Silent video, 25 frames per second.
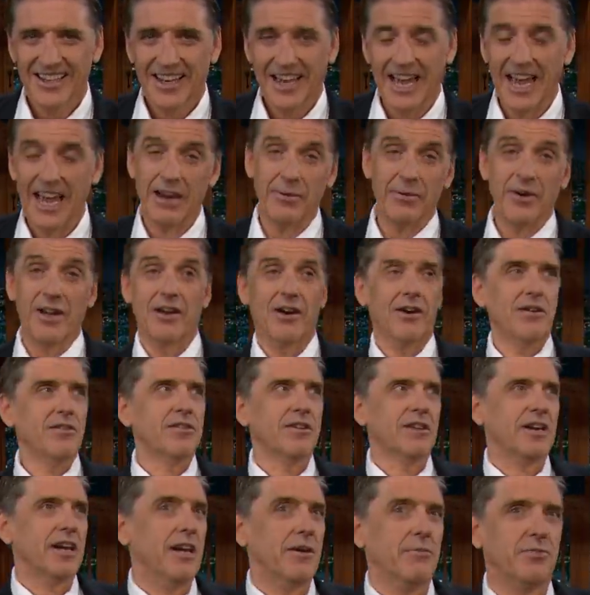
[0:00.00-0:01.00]
Anyway,
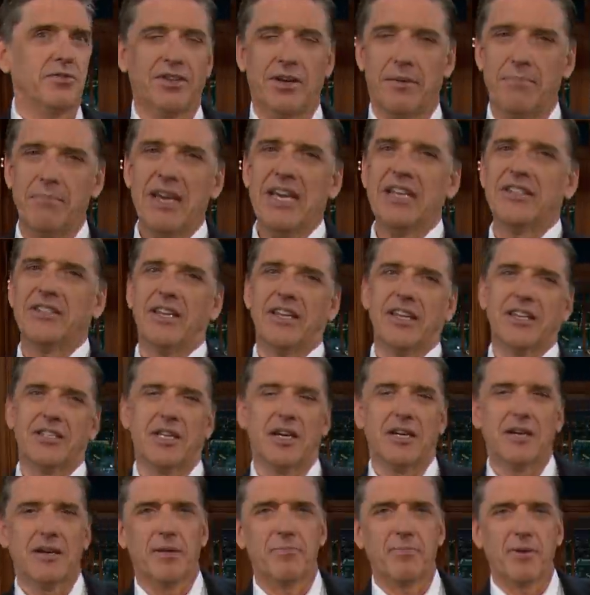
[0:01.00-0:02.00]
Hunger Games is amazing. It's
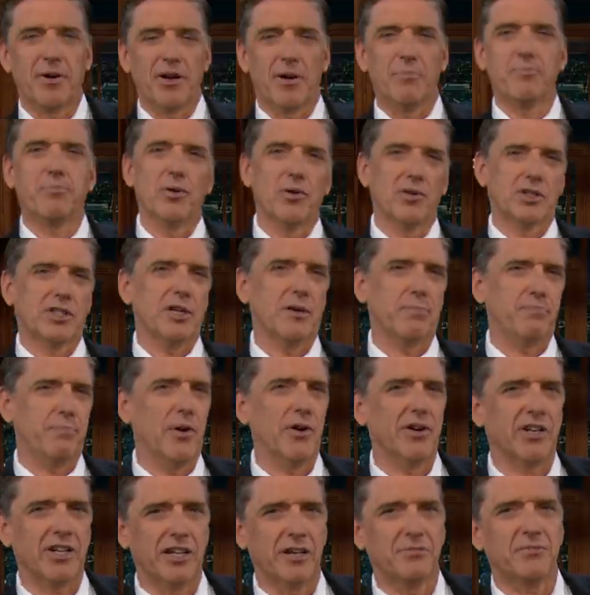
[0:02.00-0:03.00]
a, about a
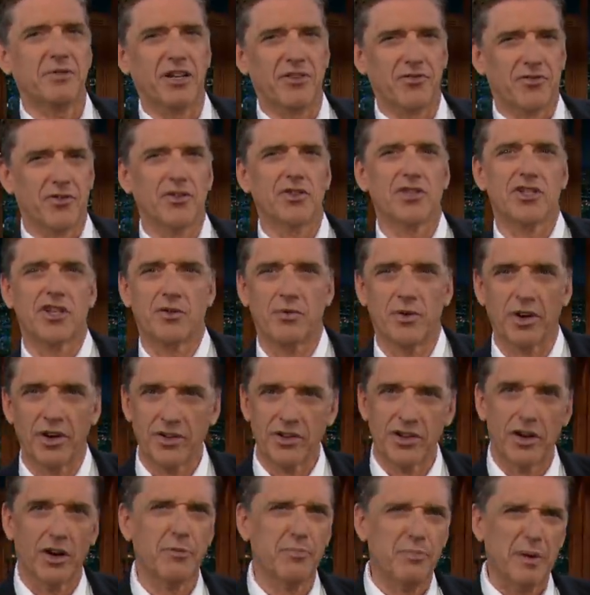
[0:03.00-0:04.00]
post-apocalyptic future where
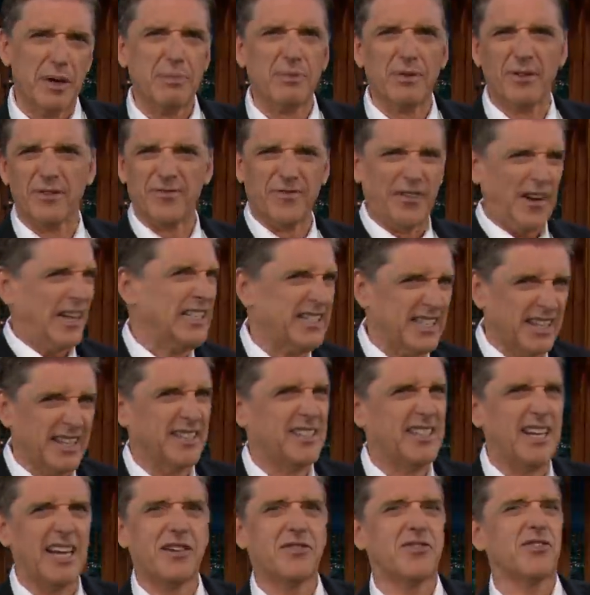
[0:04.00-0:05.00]
young people fight to the
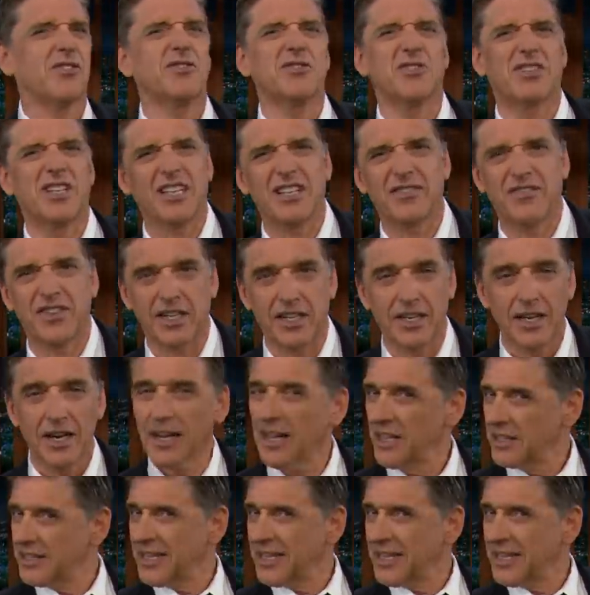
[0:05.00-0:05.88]
death on TV.